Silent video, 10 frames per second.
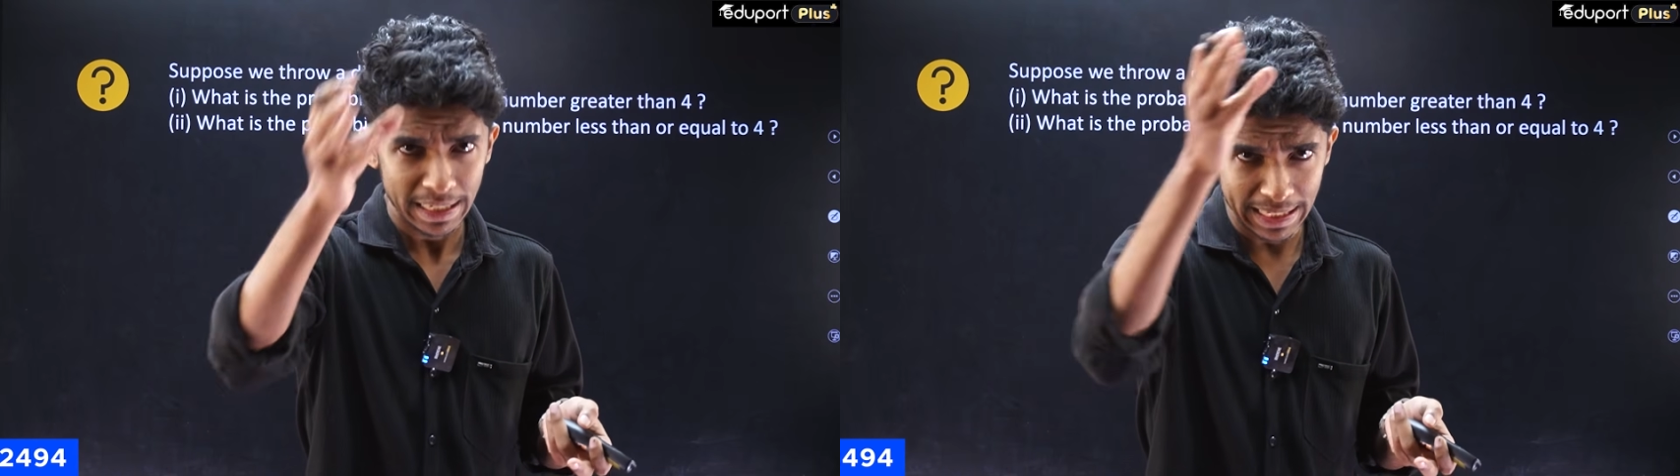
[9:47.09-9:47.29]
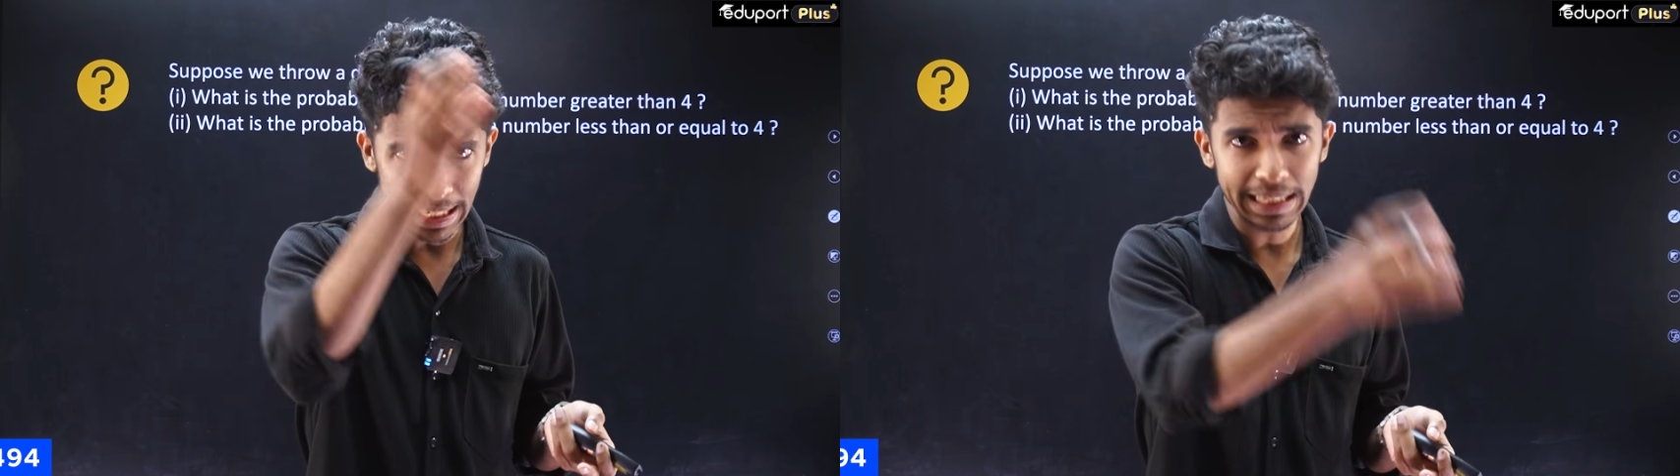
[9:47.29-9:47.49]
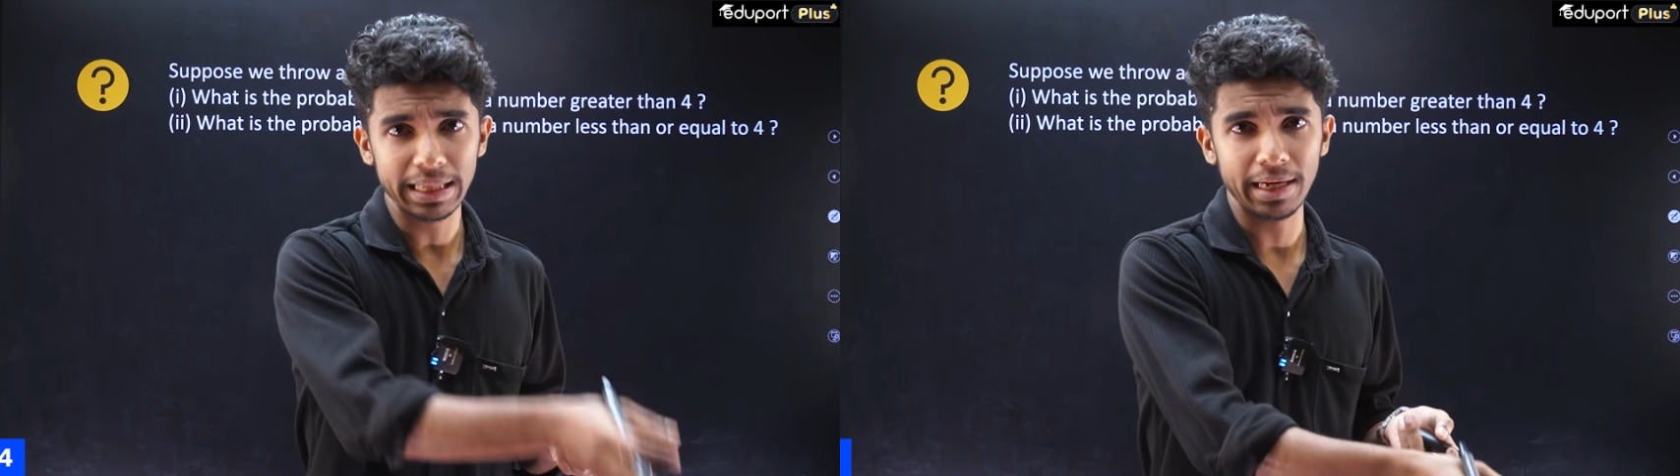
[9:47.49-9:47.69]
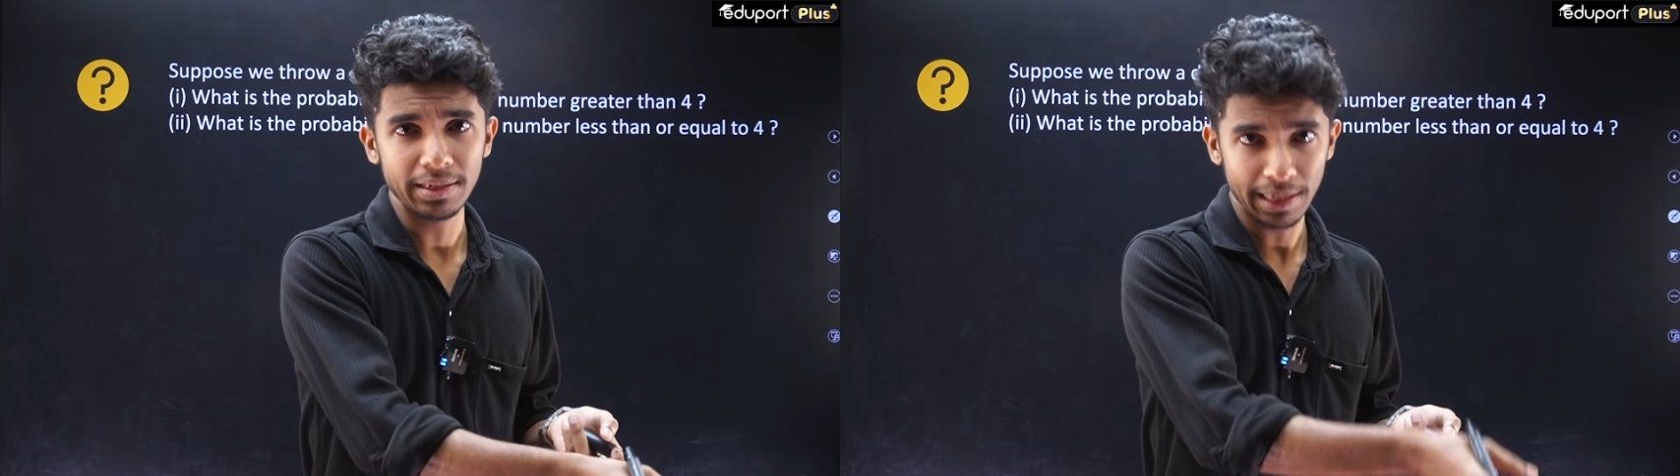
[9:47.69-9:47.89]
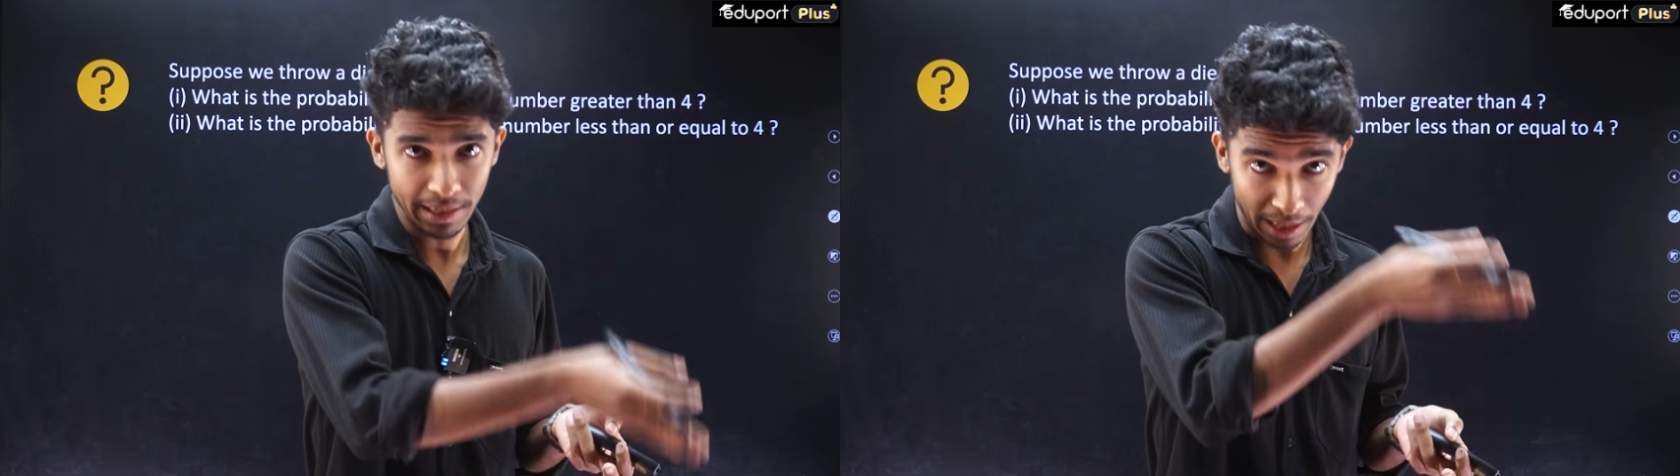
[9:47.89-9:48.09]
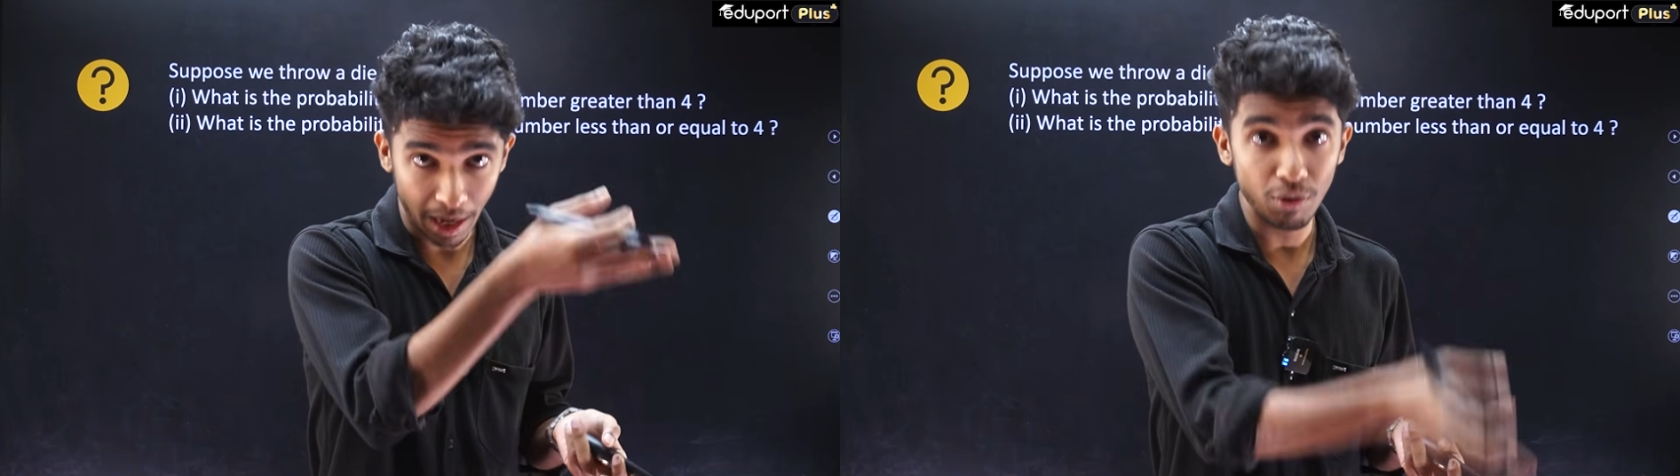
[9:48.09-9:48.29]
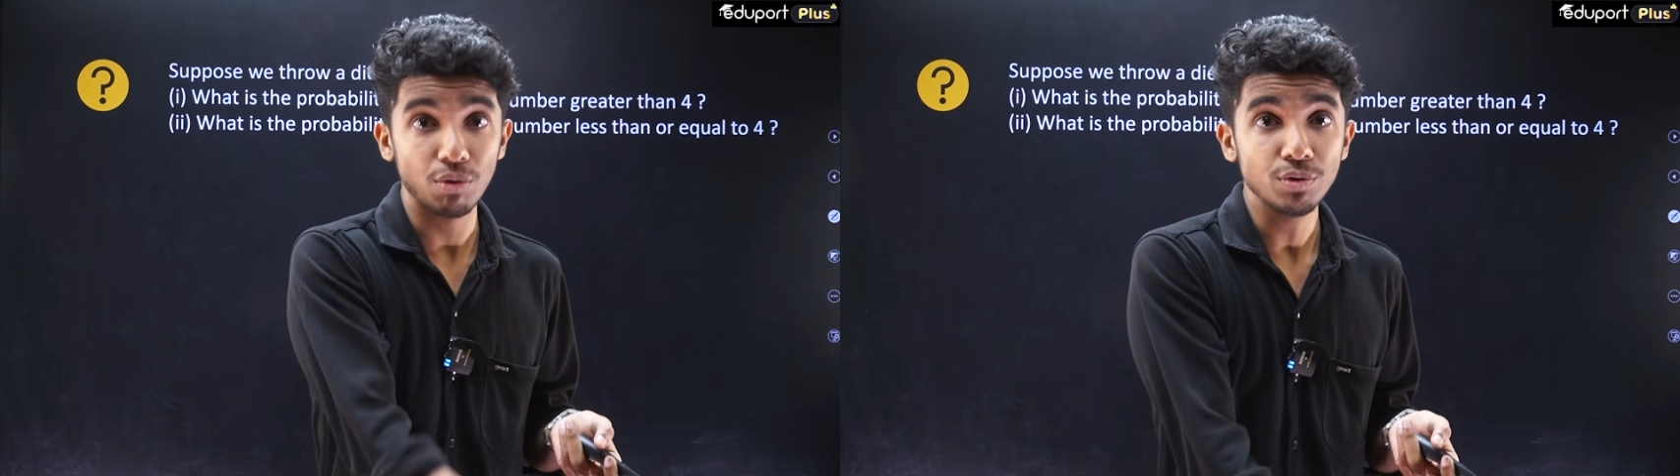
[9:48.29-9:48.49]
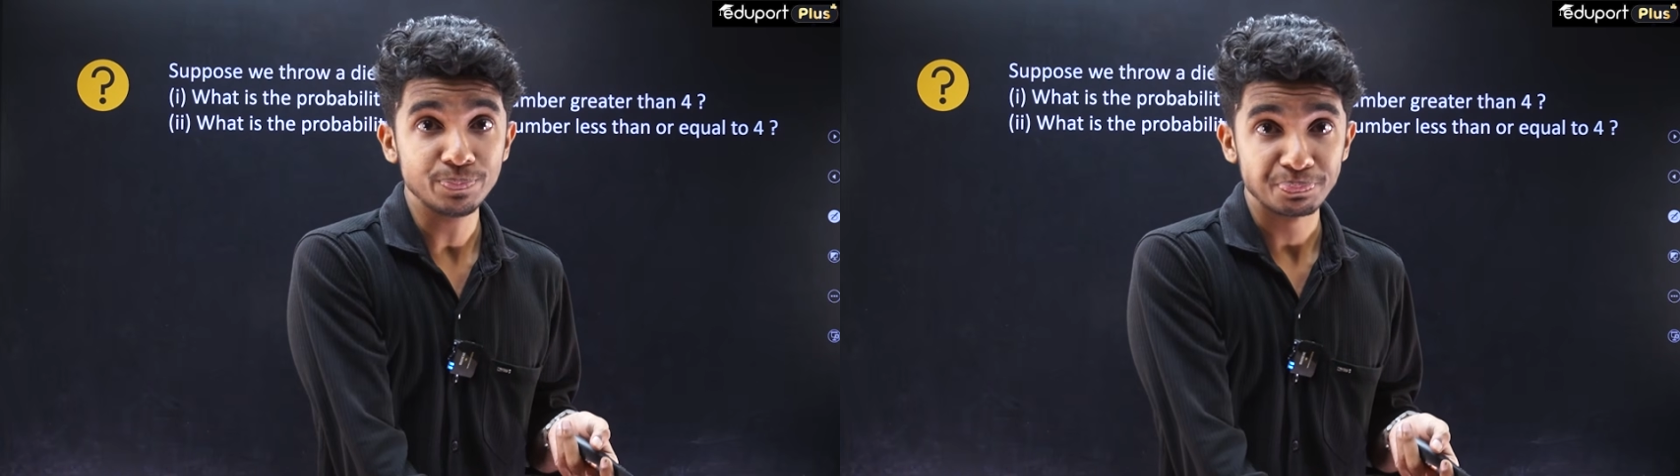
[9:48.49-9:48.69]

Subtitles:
till now,